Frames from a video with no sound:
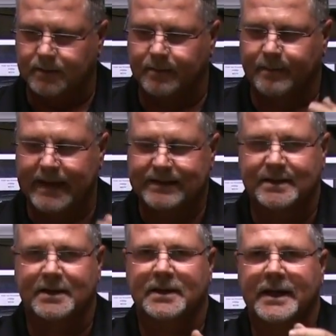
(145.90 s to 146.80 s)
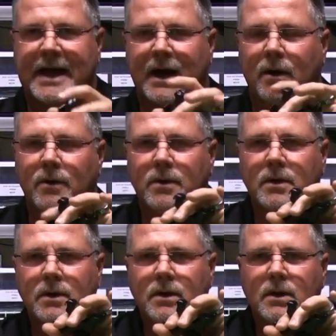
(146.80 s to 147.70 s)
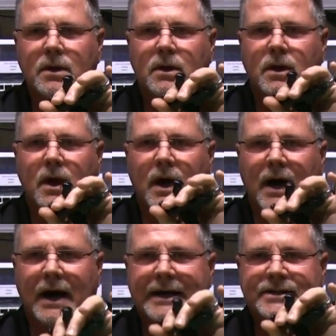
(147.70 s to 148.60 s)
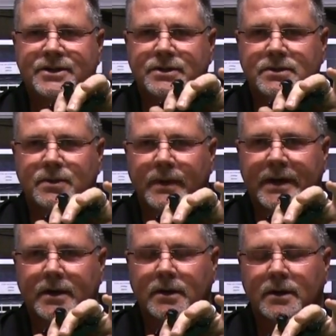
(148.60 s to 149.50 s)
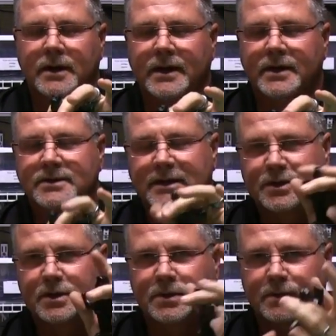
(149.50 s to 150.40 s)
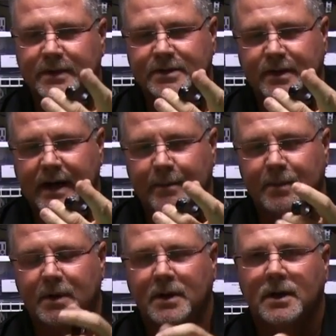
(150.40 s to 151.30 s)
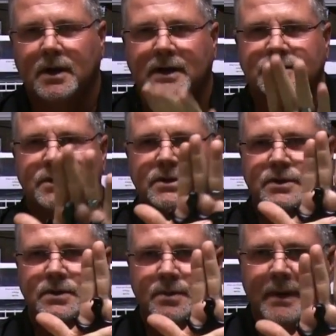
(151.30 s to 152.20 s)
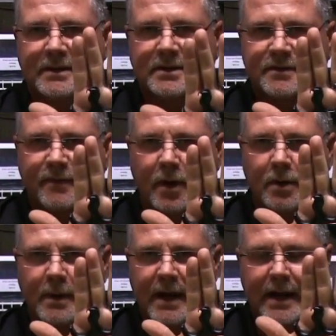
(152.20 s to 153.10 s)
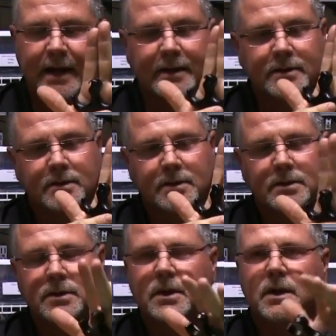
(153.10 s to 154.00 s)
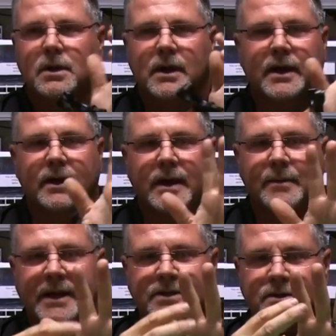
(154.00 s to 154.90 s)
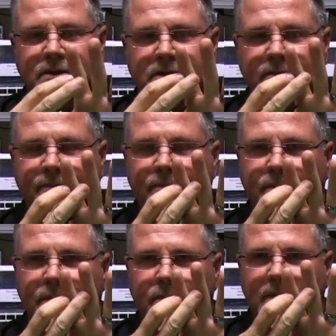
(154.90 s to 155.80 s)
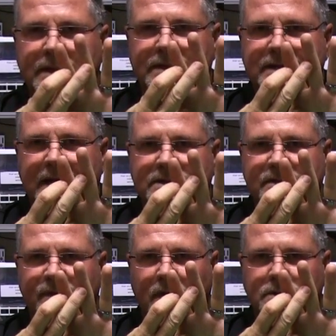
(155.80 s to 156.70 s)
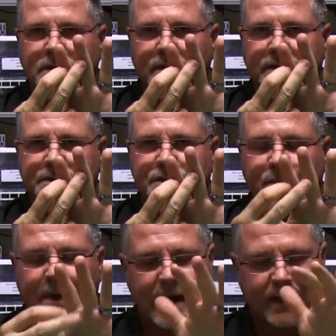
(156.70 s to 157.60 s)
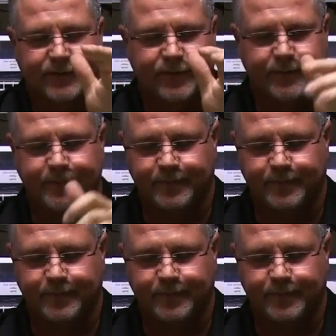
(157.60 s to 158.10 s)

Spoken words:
basically how I shoot the ringer is I shoot it with a wrist strap. I shoot it so it's about this far in my hand, and I make sure that the release actually falls on these two pads.